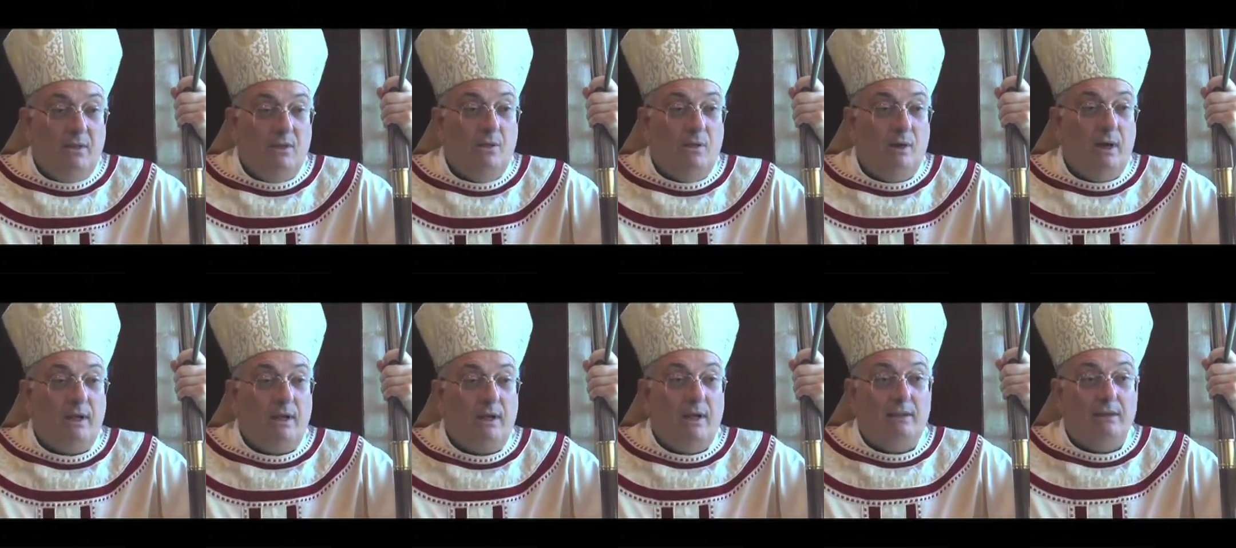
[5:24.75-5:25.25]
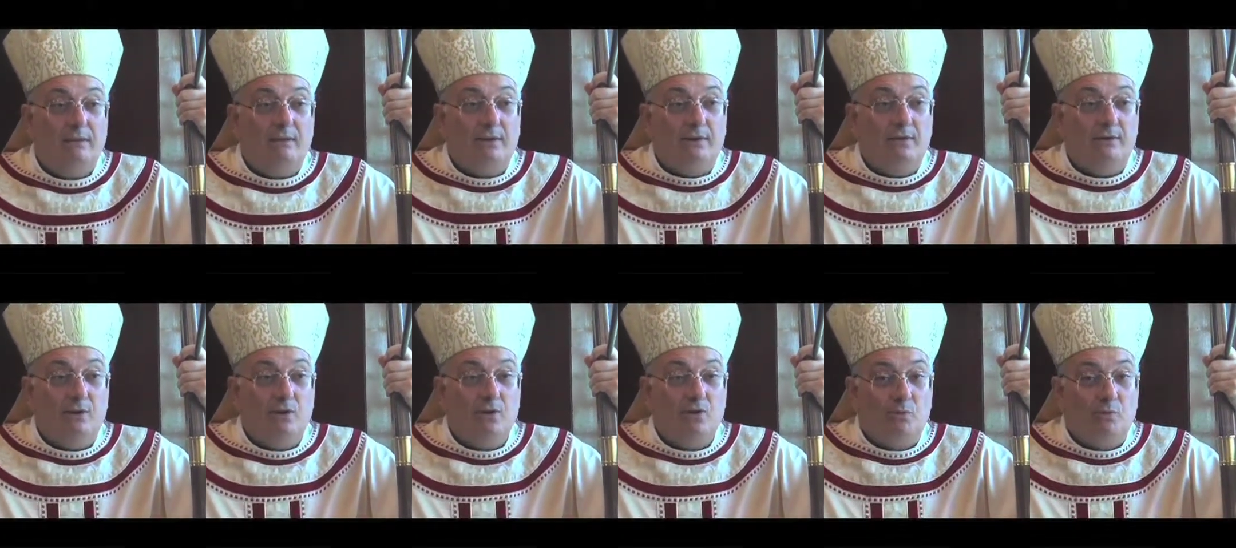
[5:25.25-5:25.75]
who had gone to
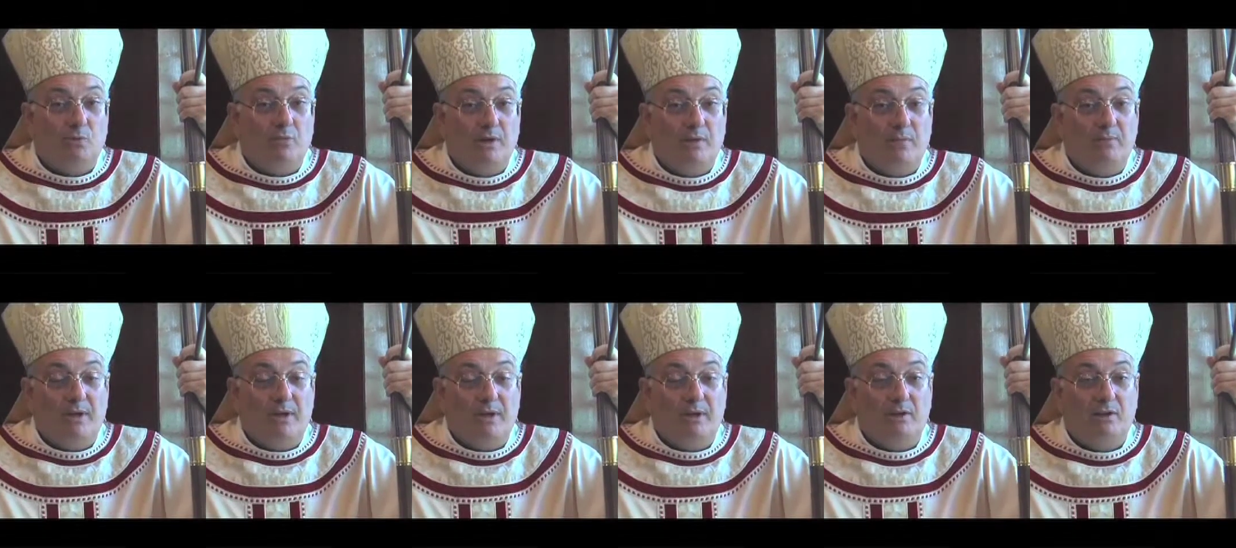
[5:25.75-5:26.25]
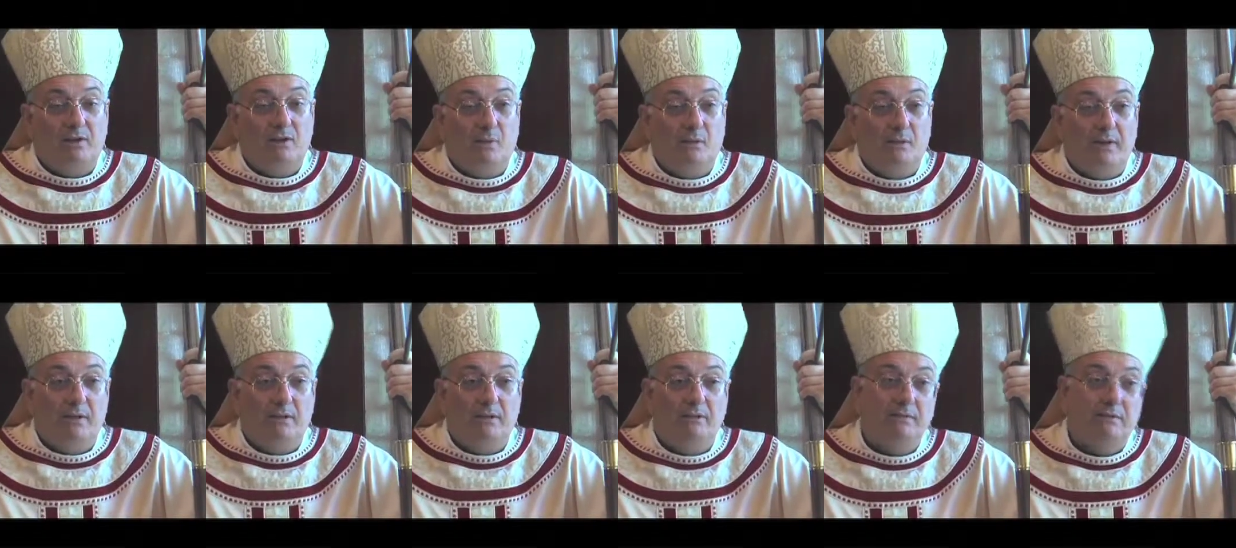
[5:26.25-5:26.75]
Cathedral Prep, had a
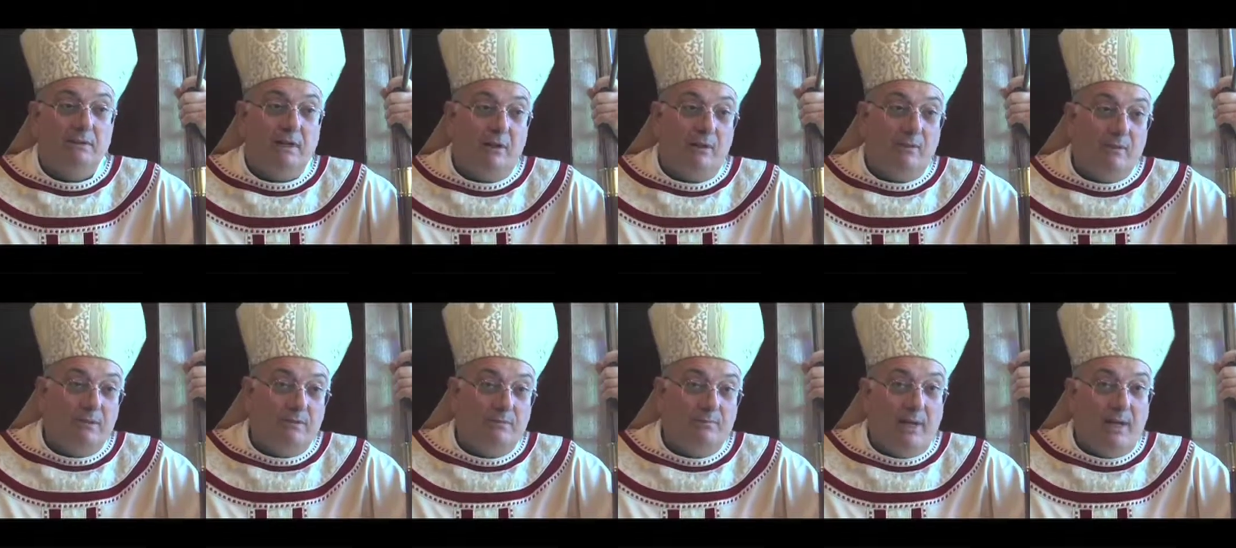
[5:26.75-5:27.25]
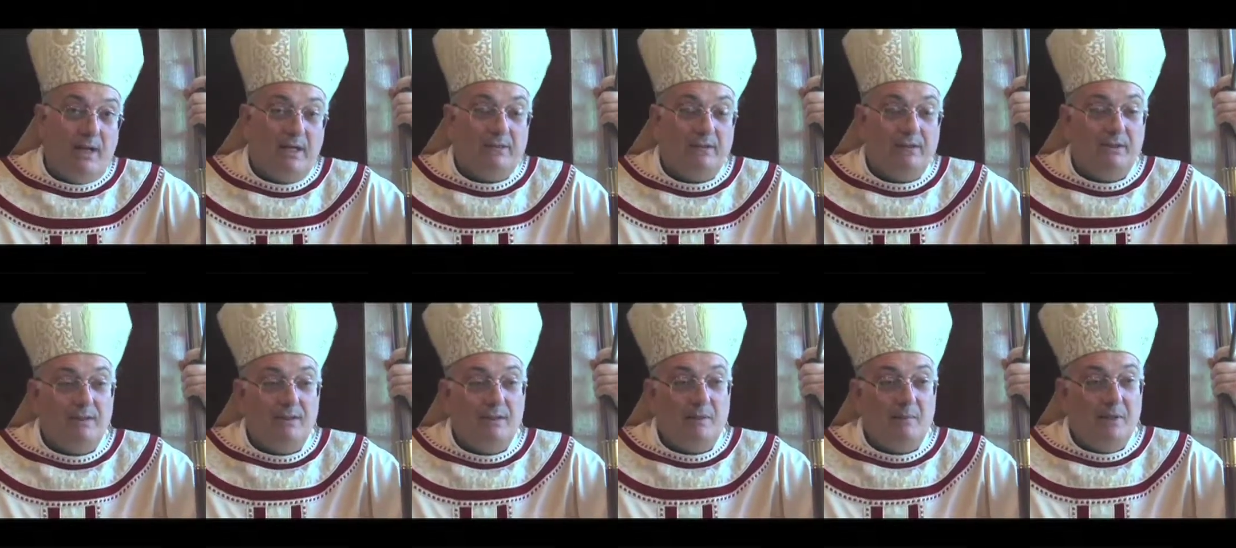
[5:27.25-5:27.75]
career, and now he's back
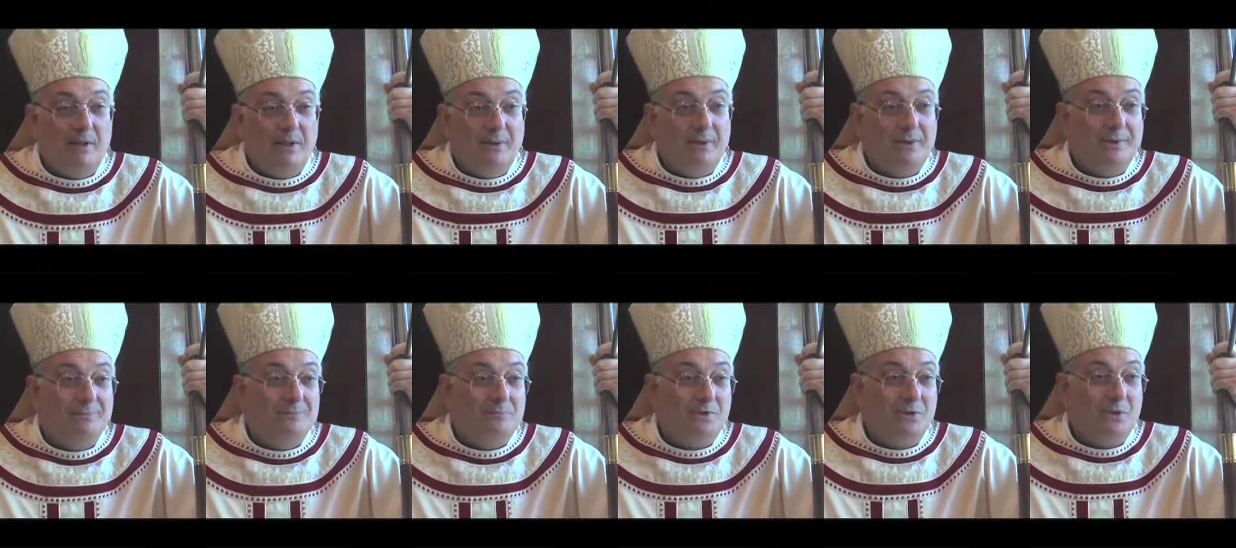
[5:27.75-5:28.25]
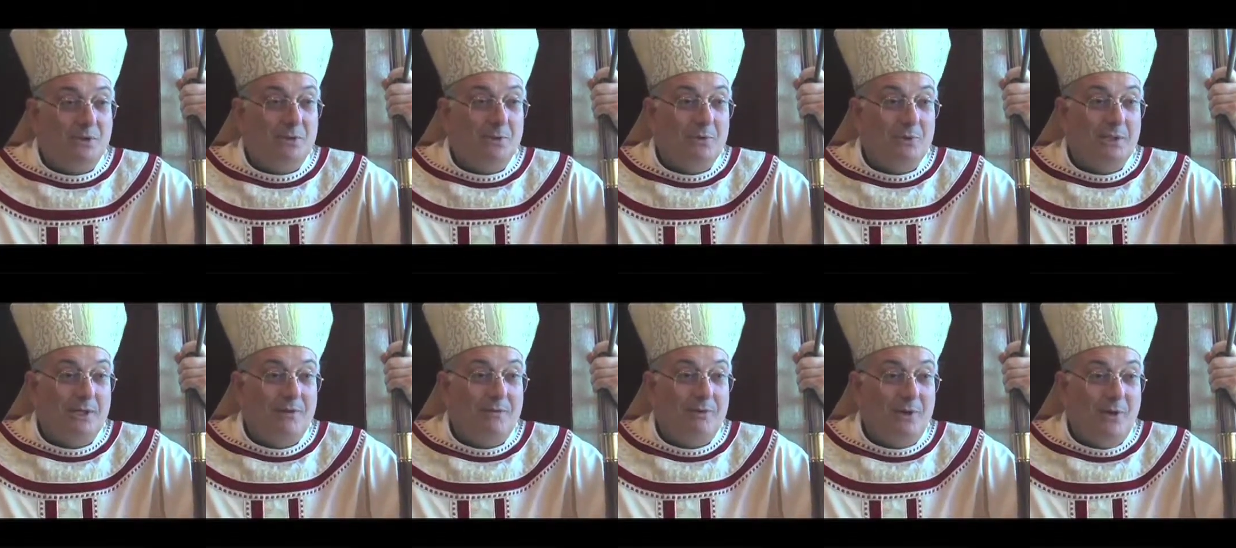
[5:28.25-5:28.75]
in the seminary. So
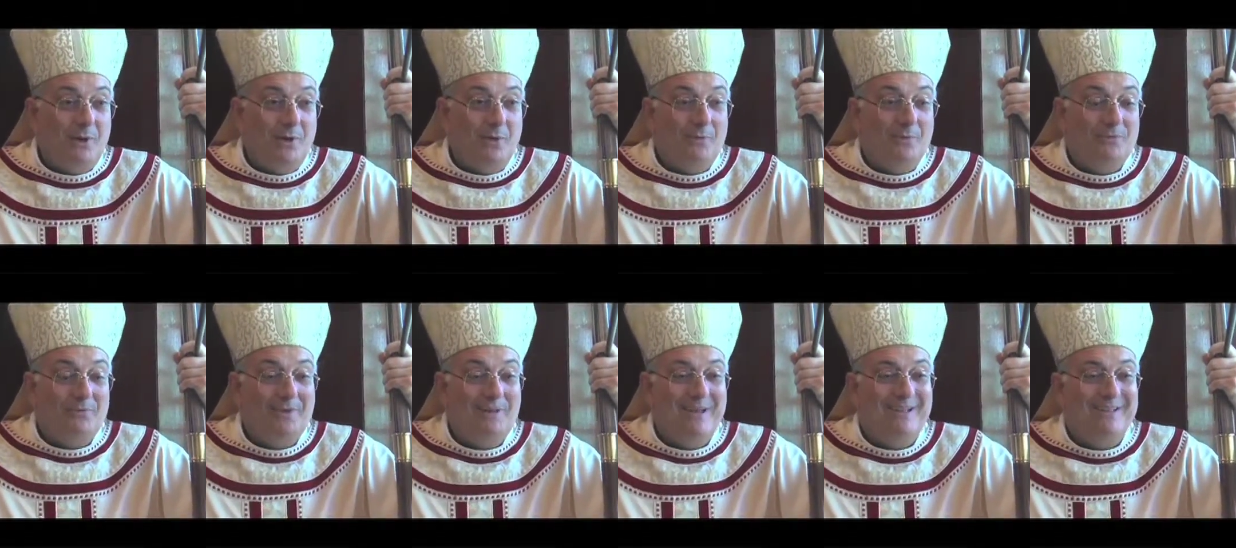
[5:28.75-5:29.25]
you never know.